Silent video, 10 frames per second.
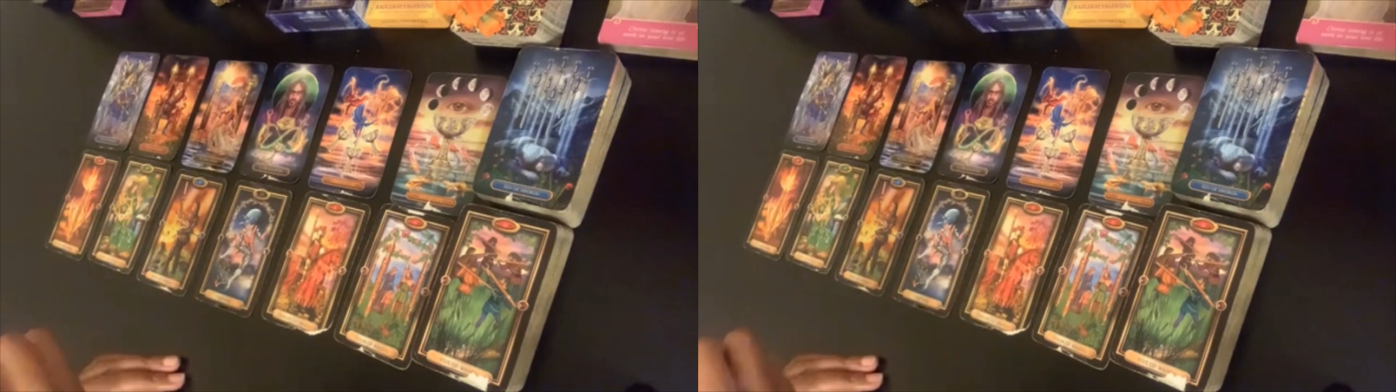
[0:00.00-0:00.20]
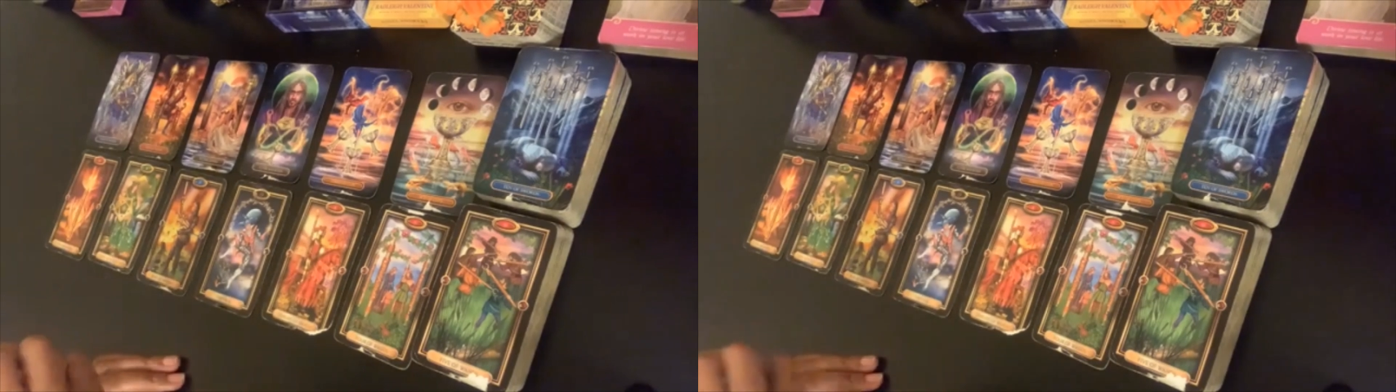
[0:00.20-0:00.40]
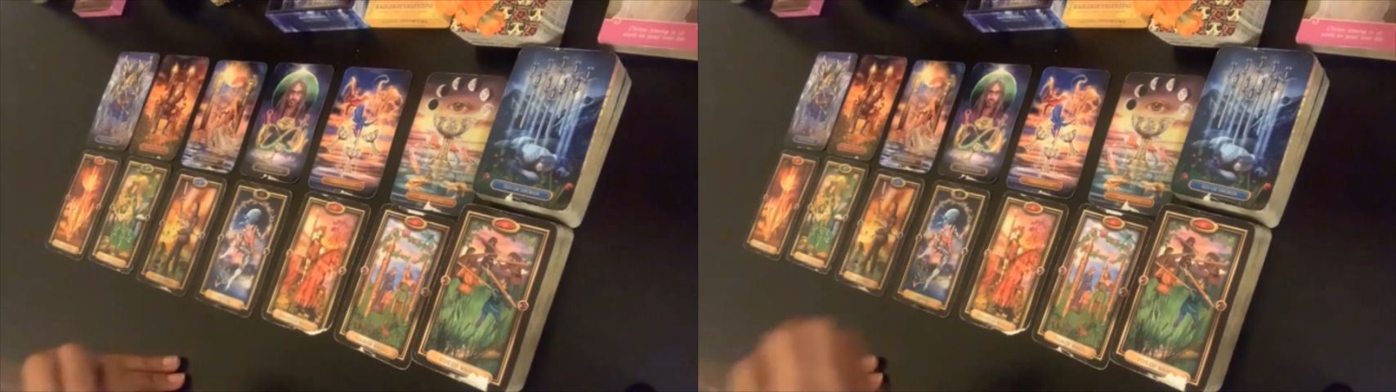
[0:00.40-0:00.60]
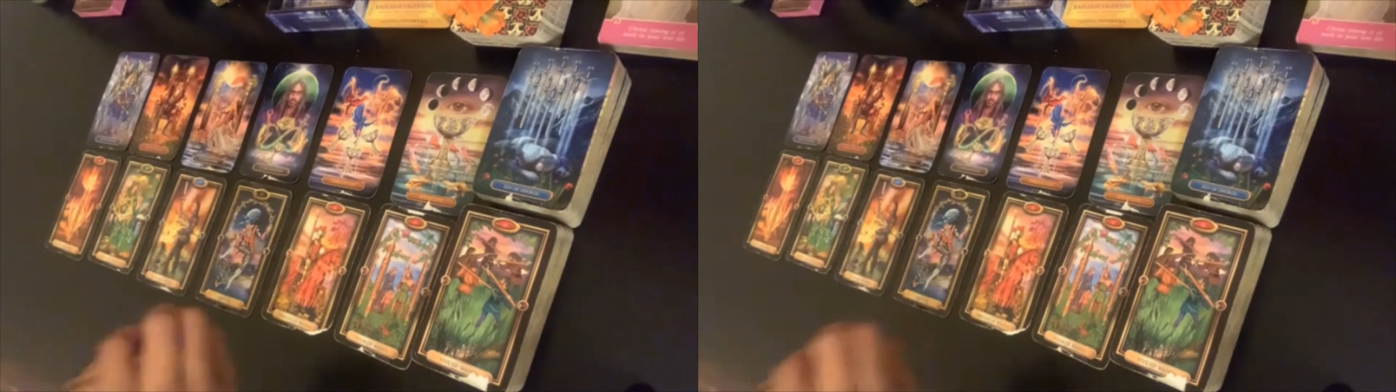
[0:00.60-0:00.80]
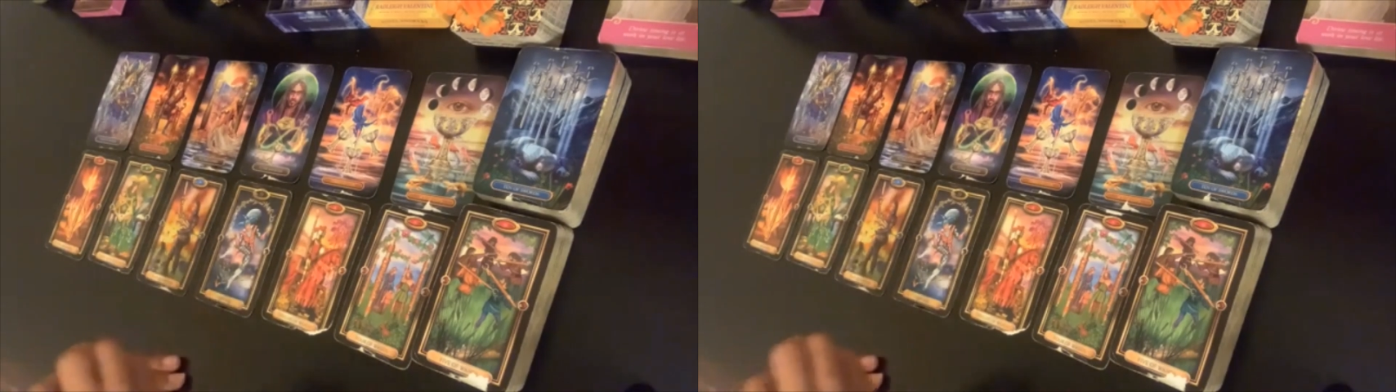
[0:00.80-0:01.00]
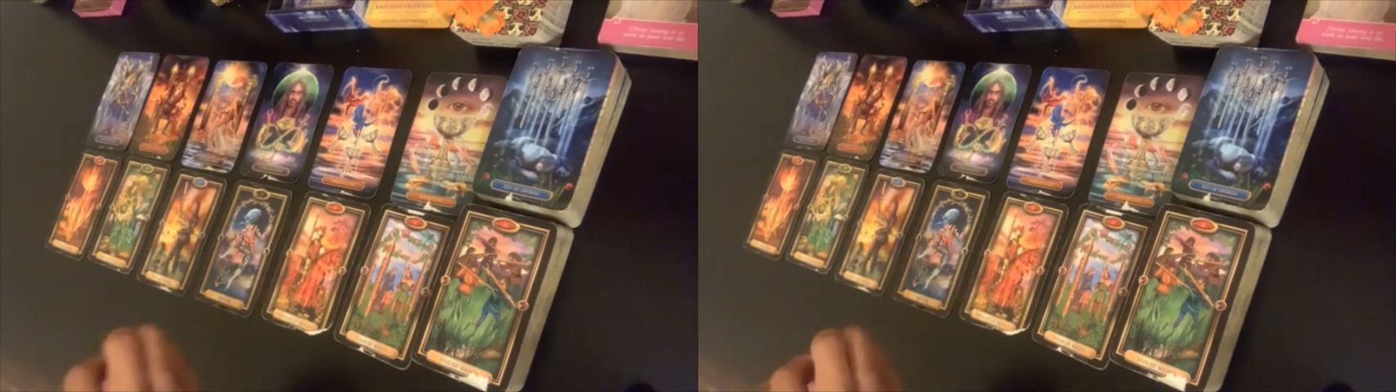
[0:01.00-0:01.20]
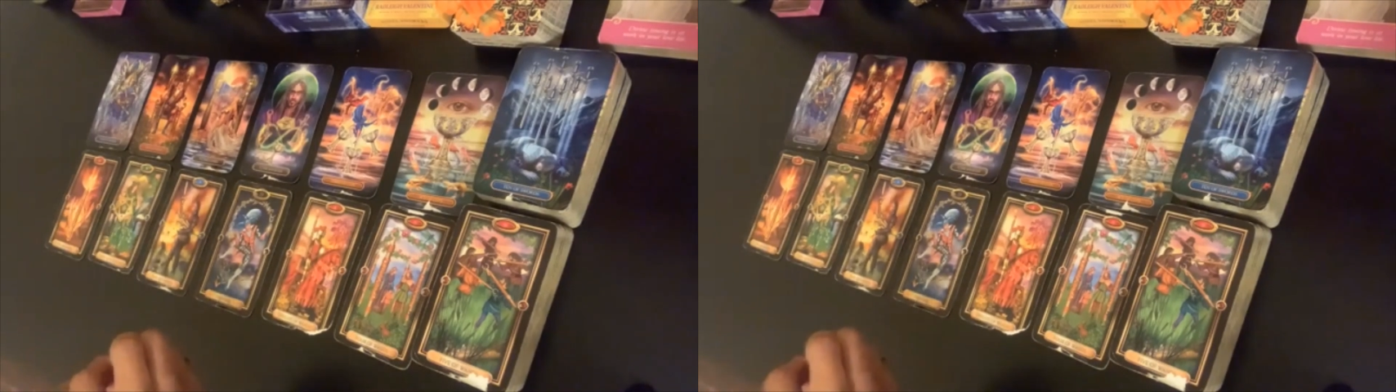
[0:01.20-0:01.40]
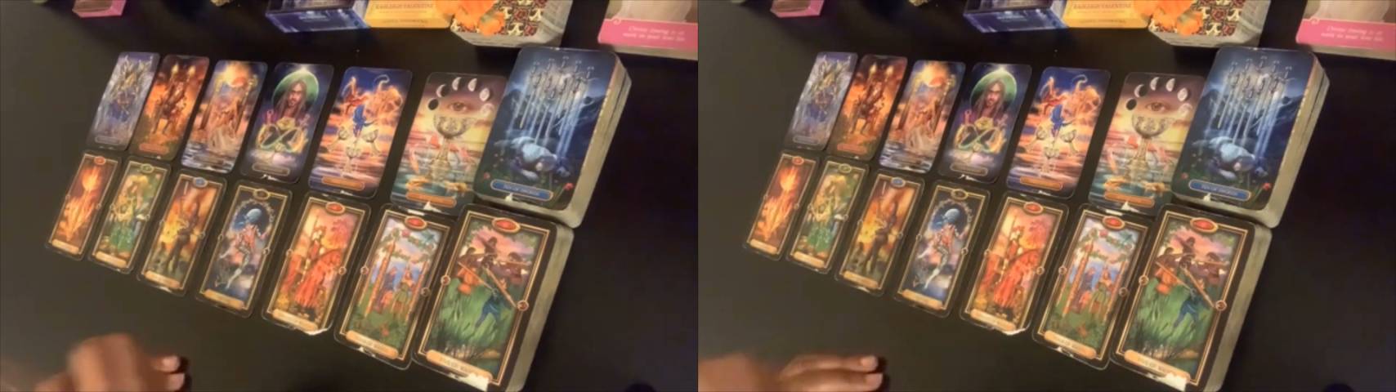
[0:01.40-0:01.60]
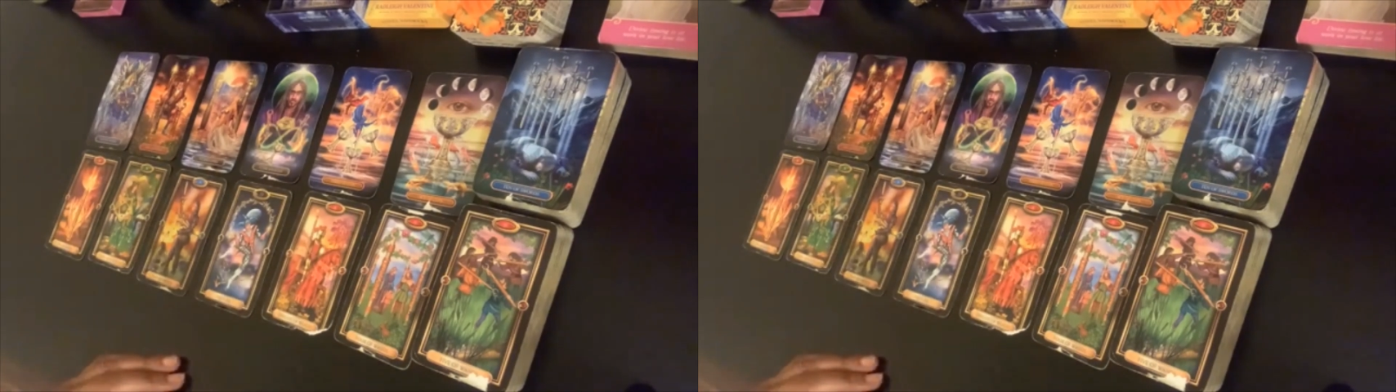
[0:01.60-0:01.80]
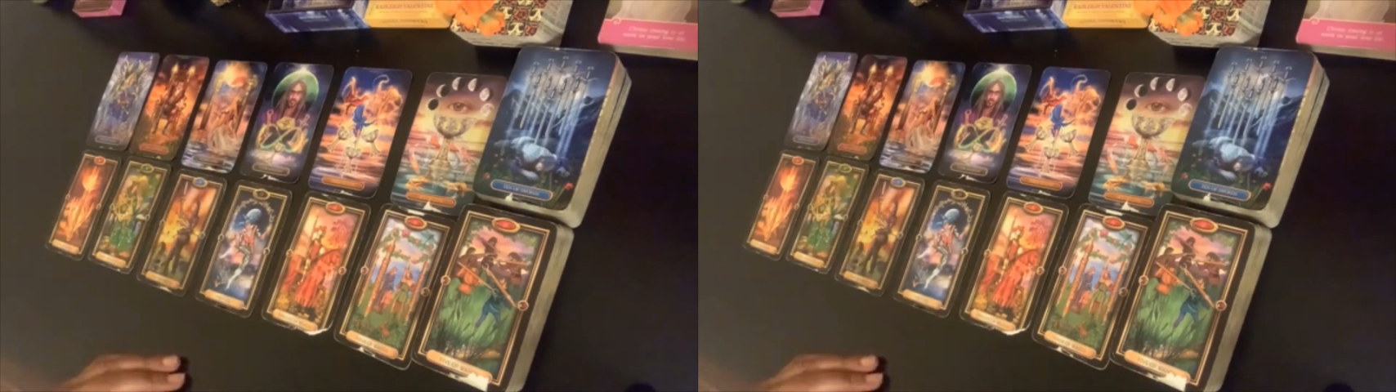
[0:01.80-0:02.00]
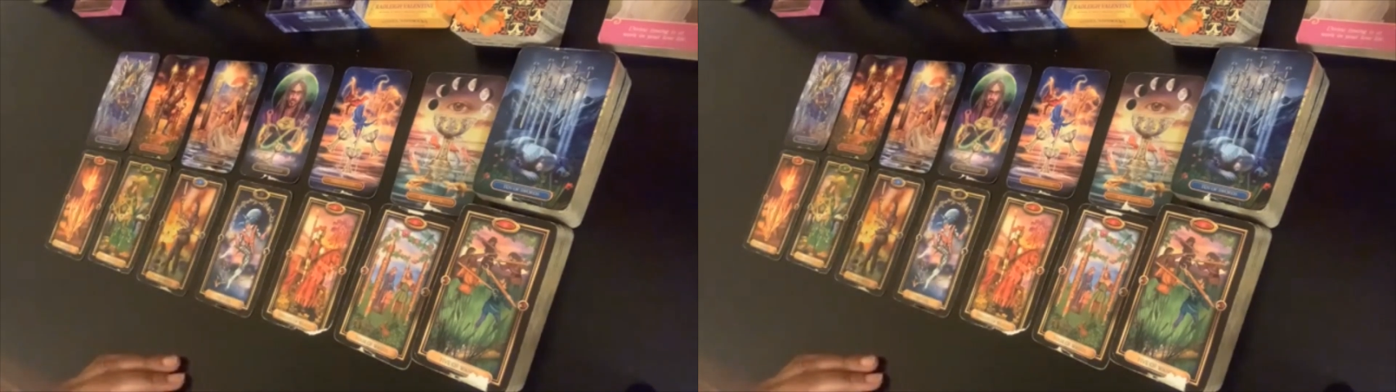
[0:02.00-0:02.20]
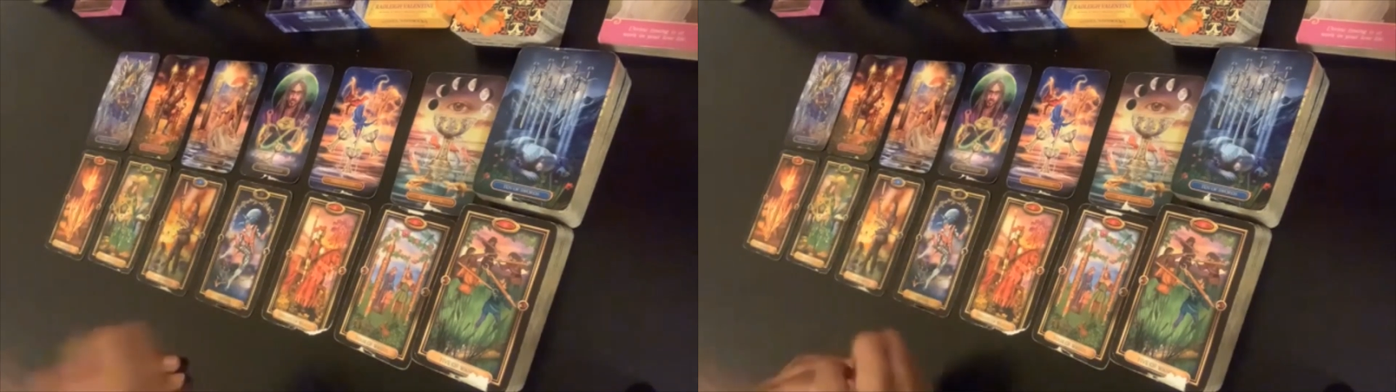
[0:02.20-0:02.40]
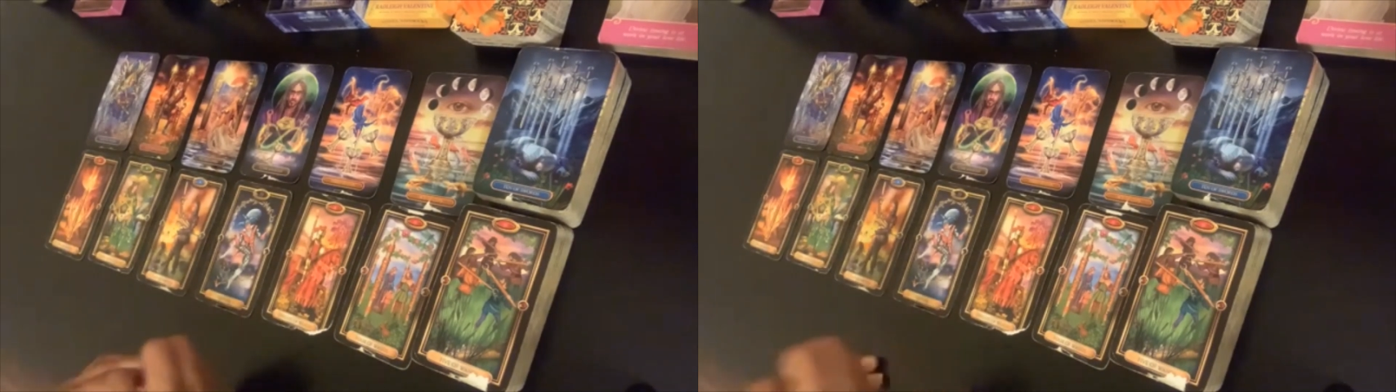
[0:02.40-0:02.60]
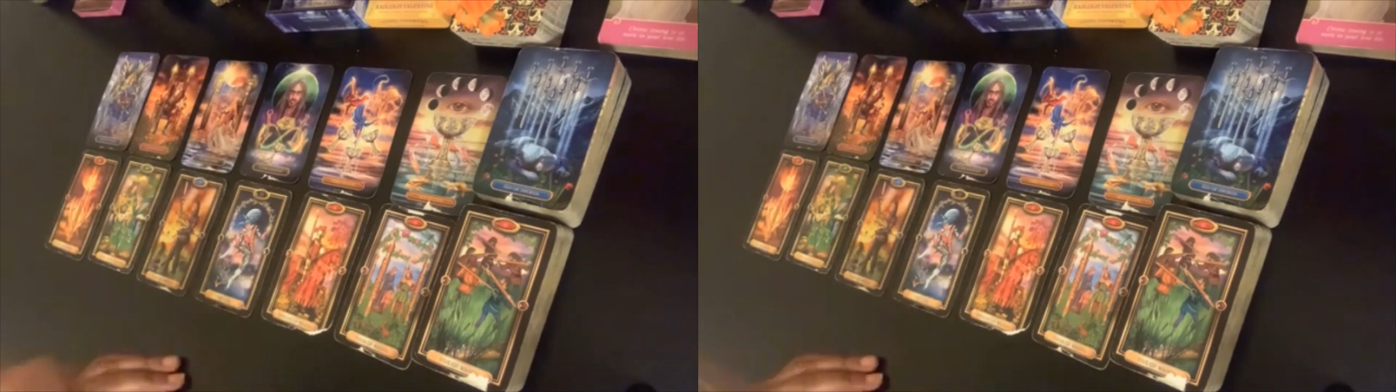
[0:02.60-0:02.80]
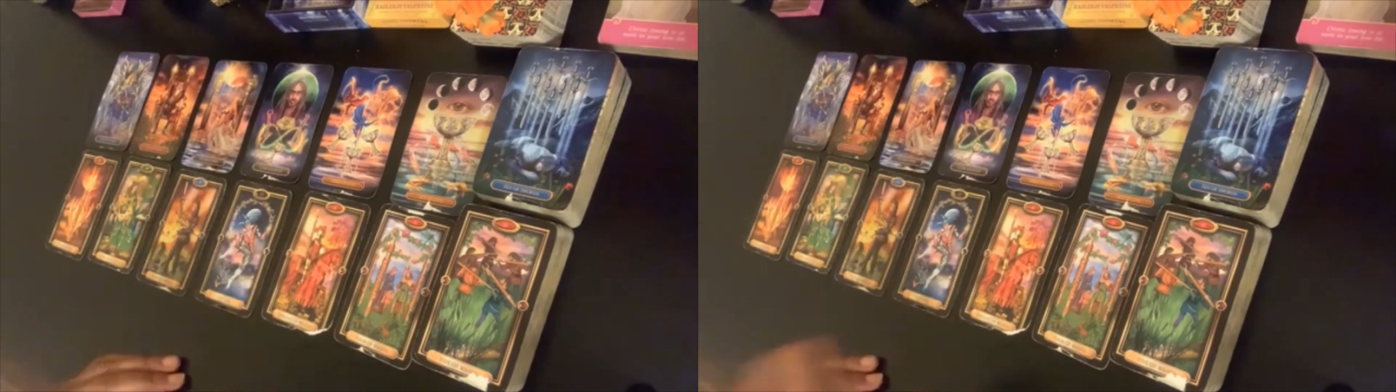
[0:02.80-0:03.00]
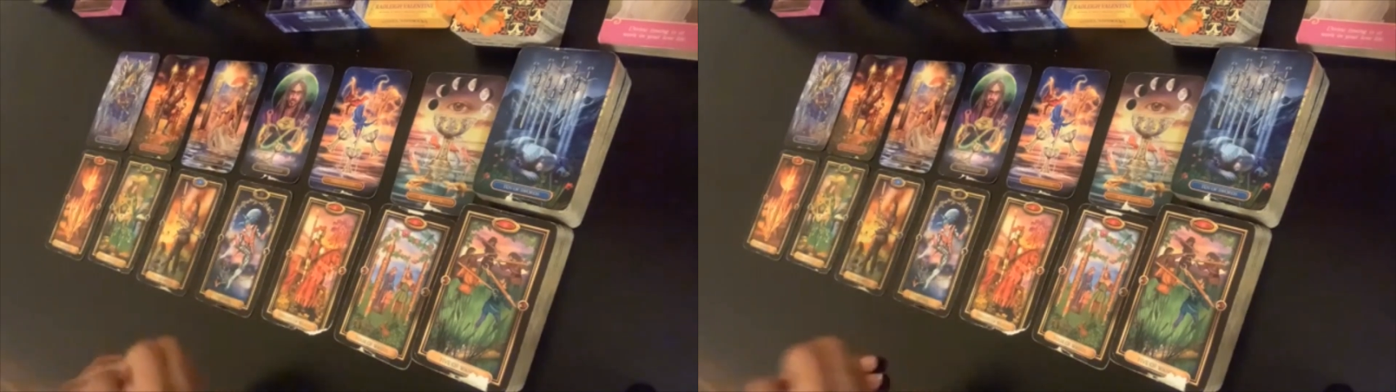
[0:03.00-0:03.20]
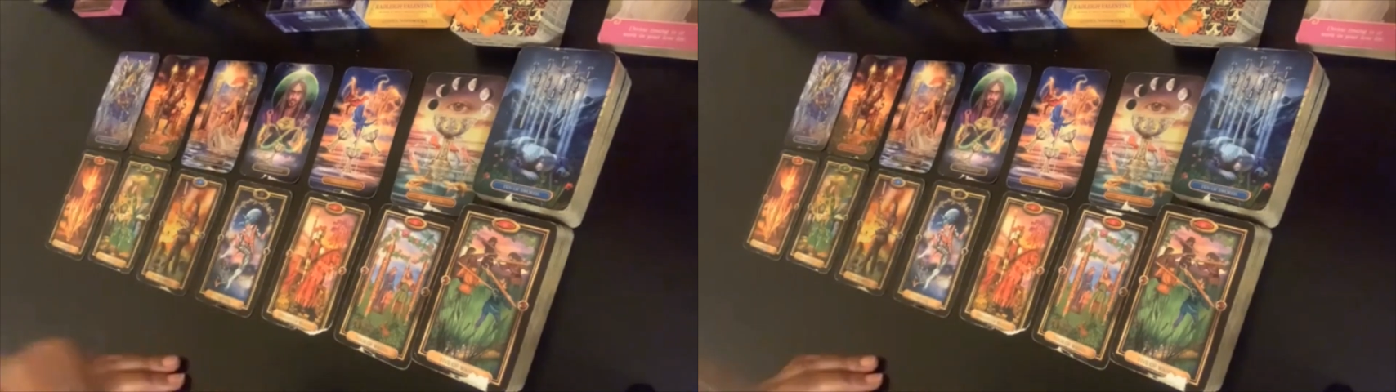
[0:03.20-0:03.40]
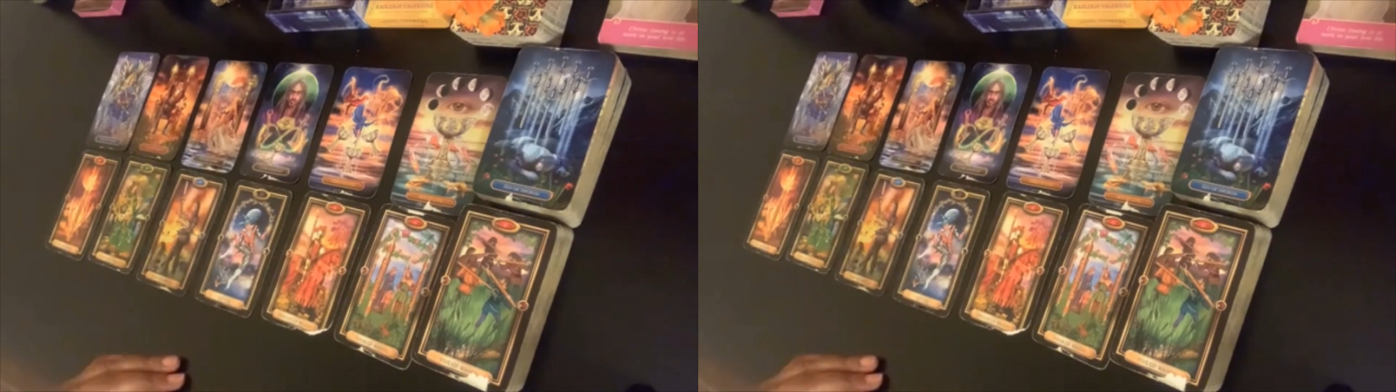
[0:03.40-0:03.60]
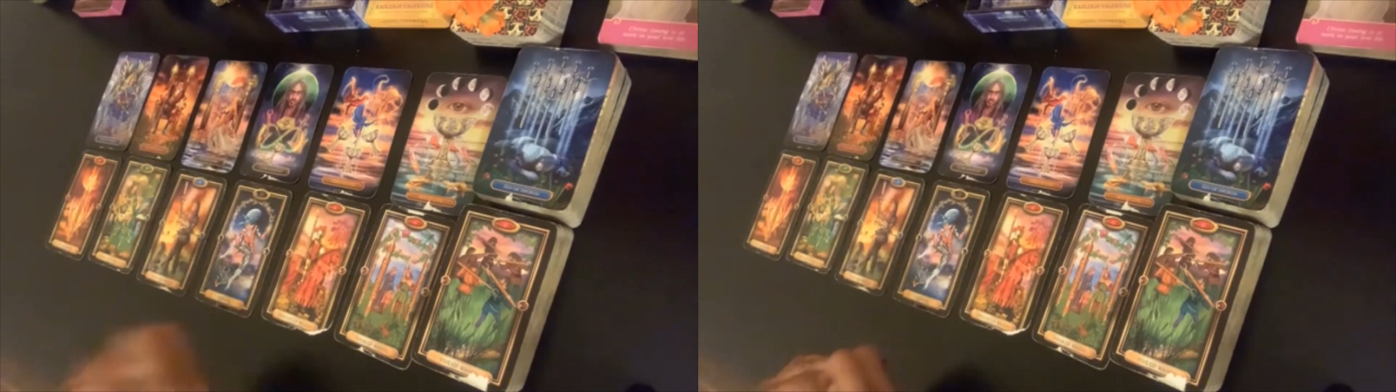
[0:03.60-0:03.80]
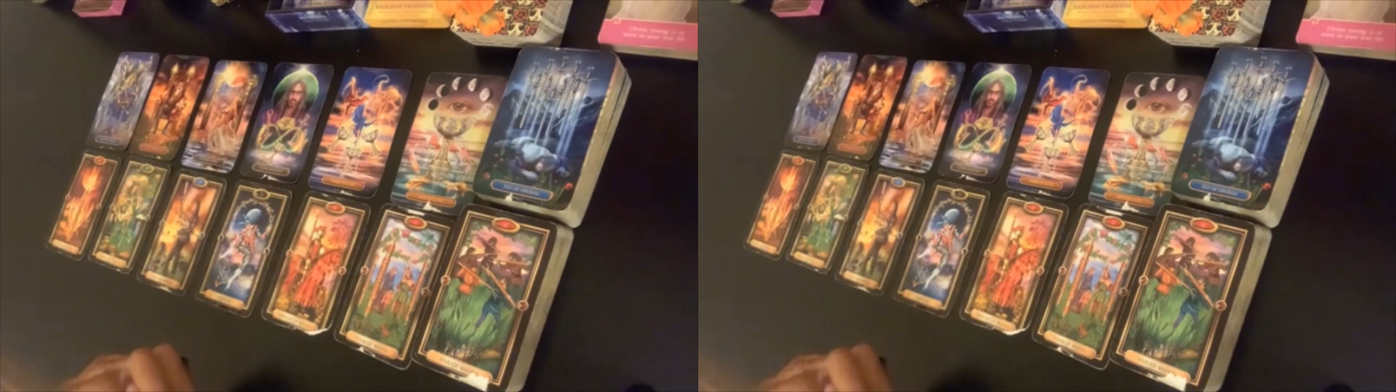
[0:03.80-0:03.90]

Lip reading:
[unreadable: no face in view]